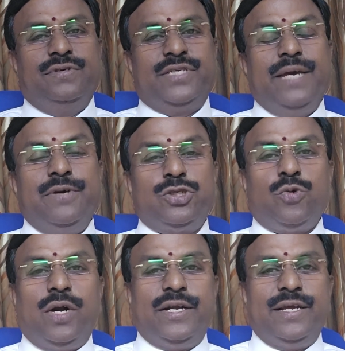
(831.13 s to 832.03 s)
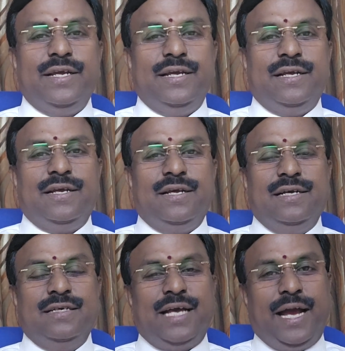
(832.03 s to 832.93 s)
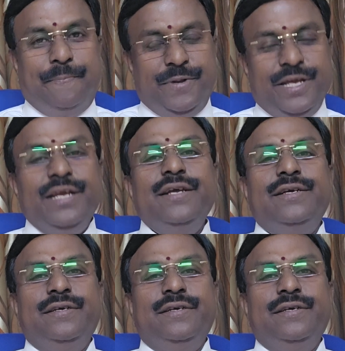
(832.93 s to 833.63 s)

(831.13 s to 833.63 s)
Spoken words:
Cyber squatting happening